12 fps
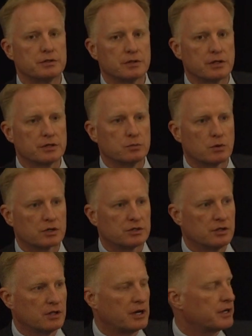I'd worked a
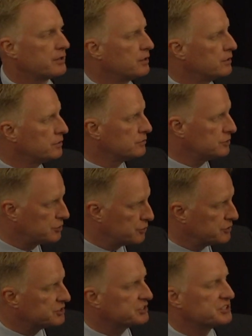lot on
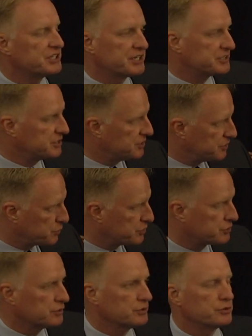student success, as
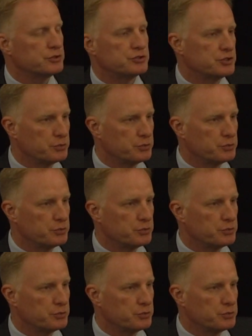Richard alluded to.